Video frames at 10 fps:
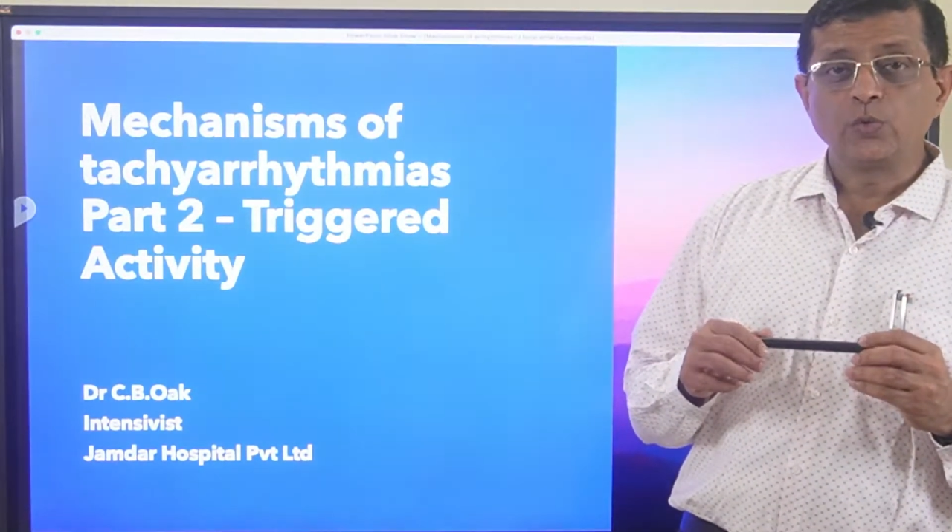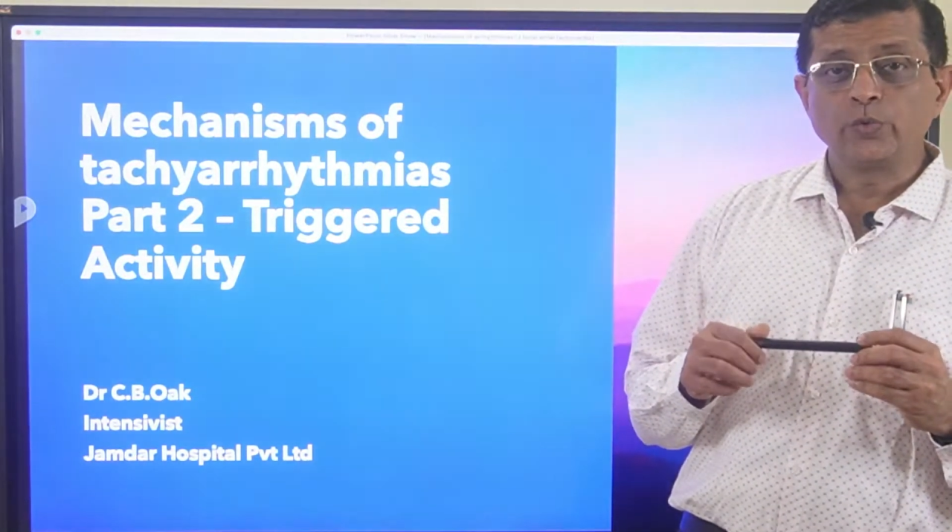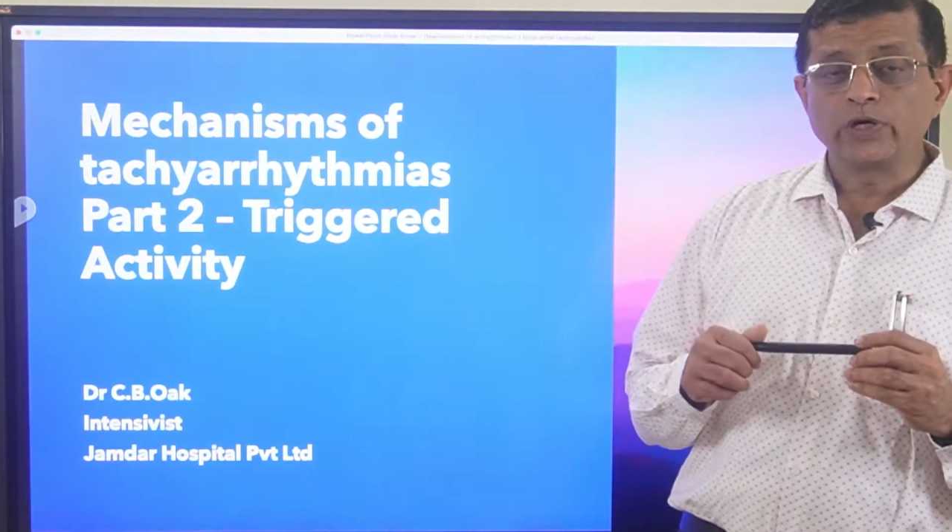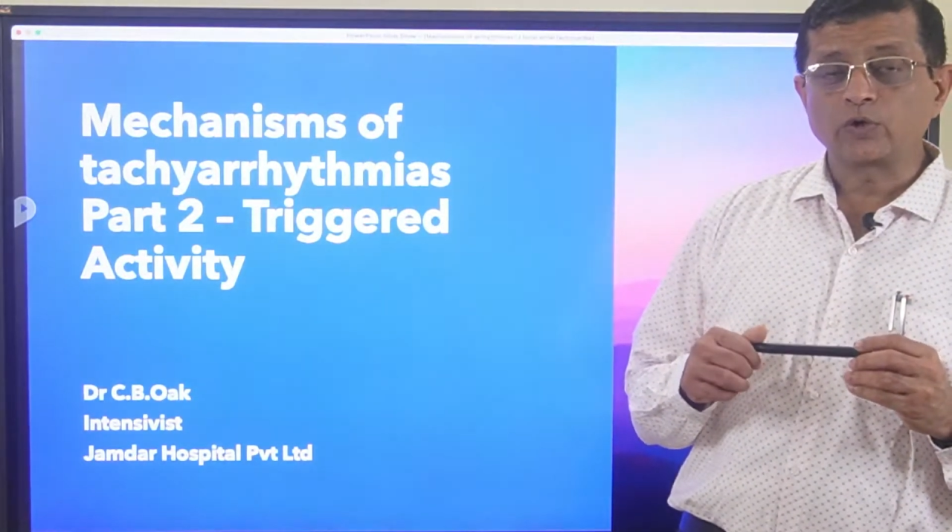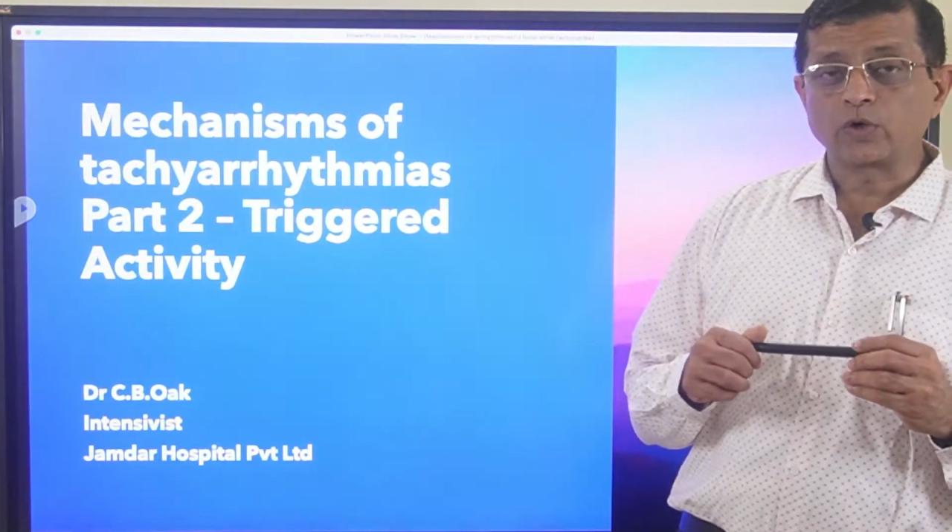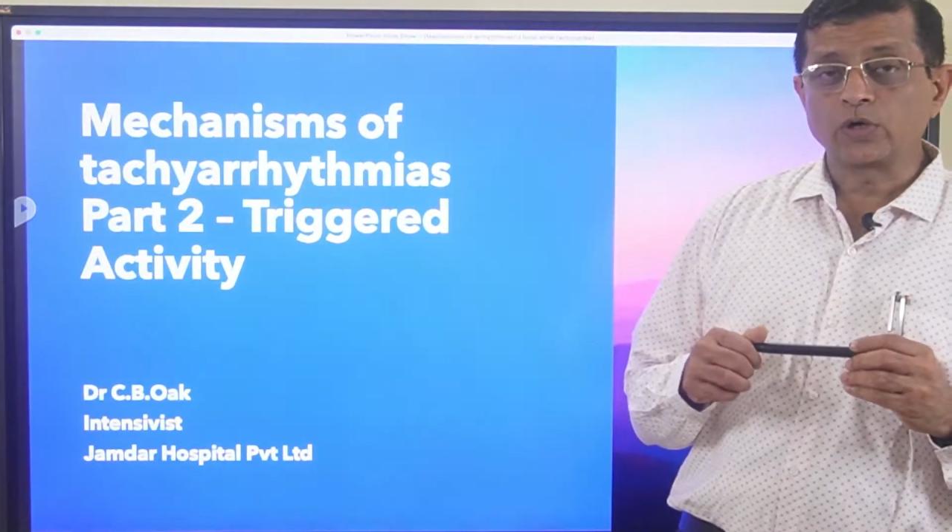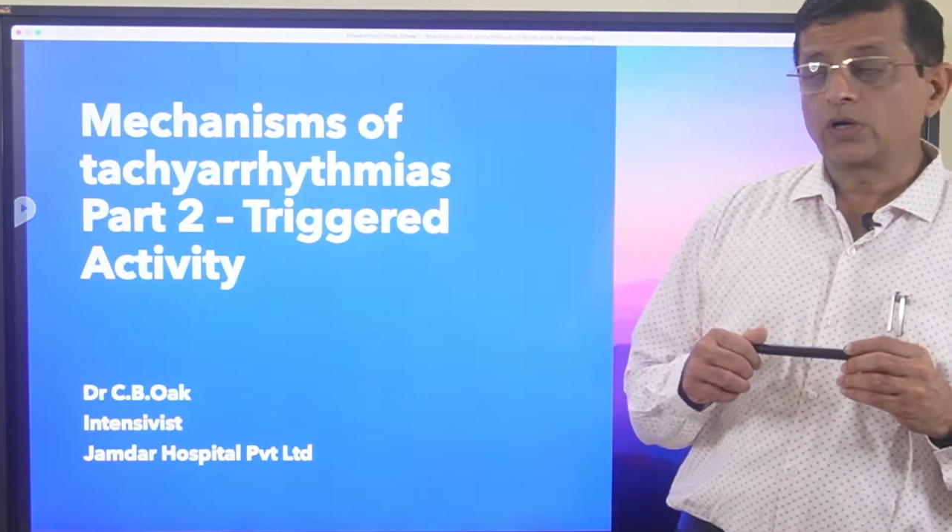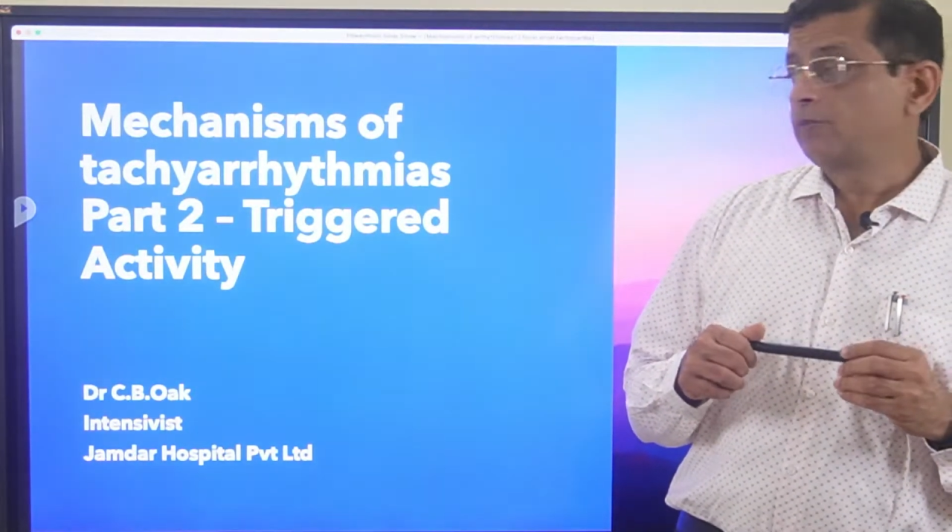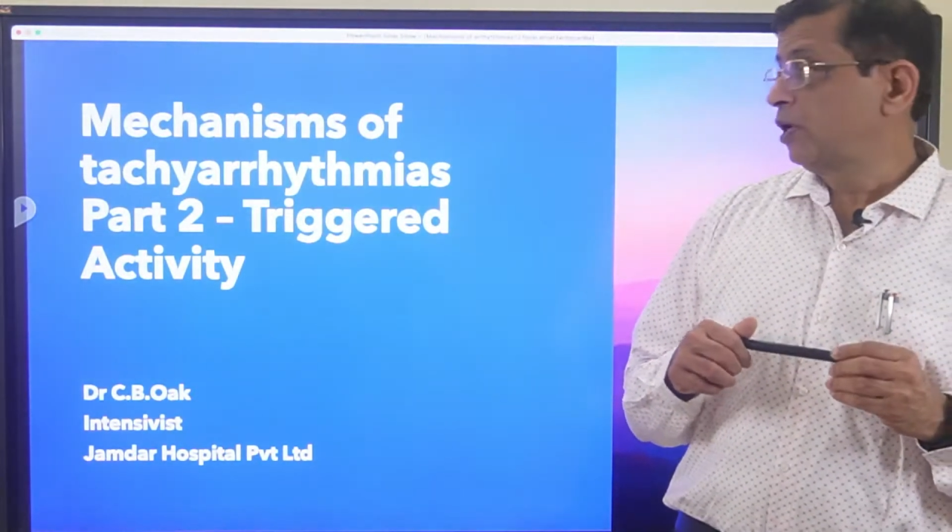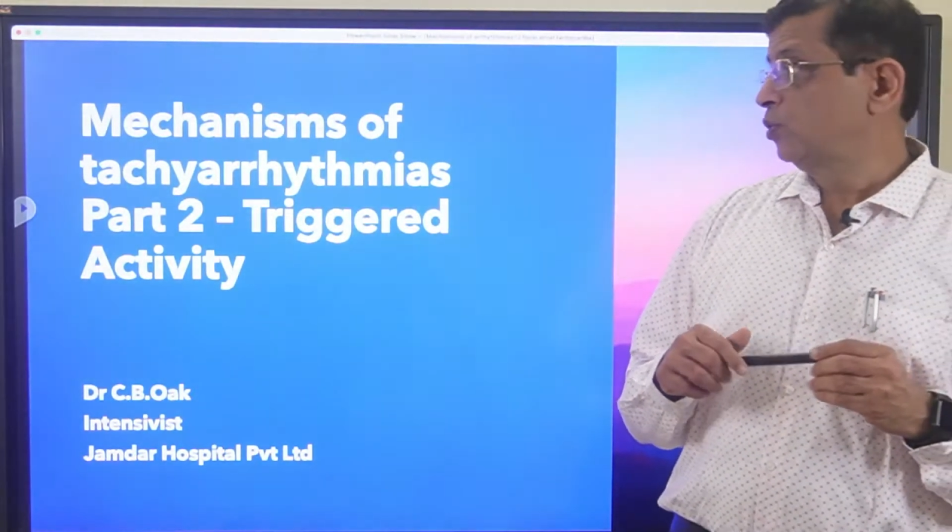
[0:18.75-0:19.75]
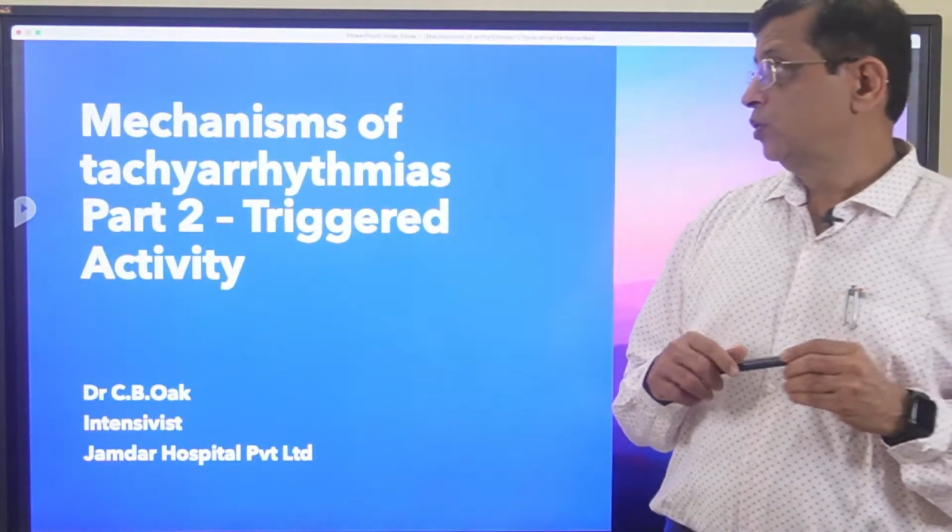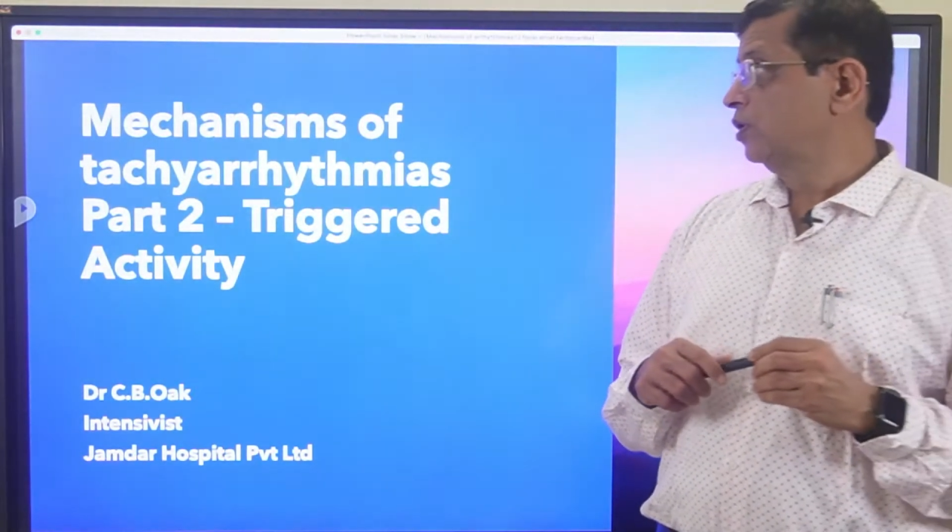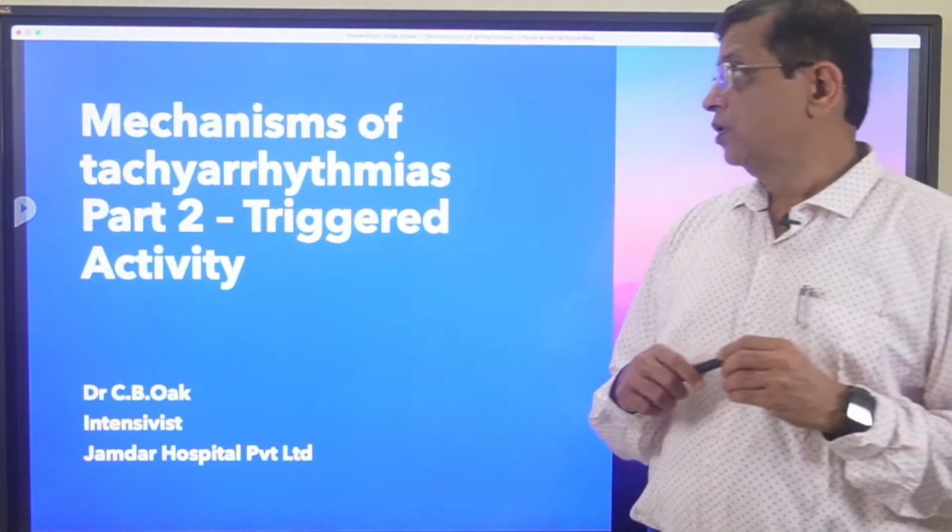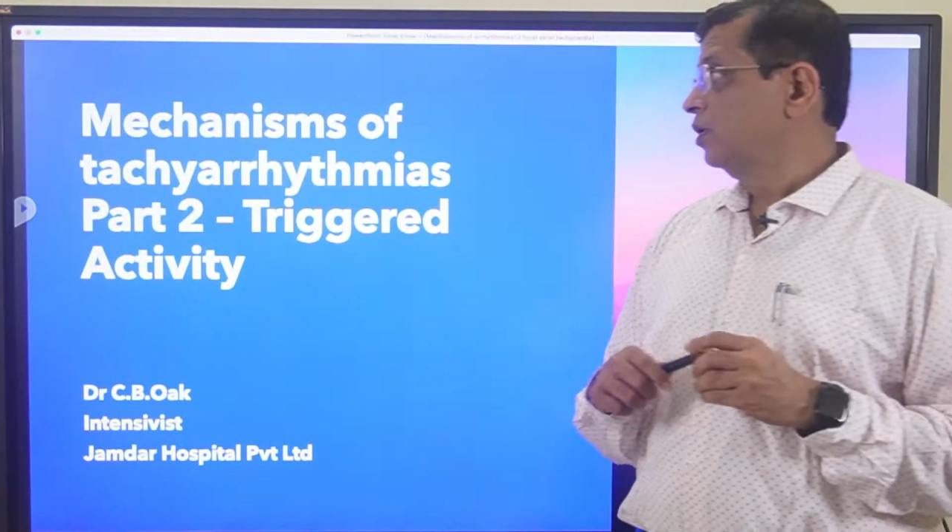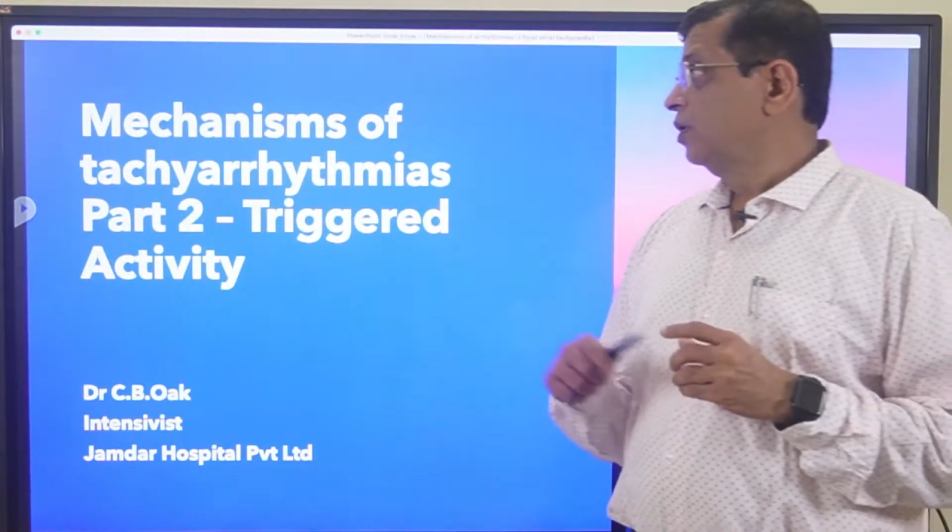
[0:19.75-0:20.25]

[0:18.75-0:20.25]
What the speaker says: we are talking about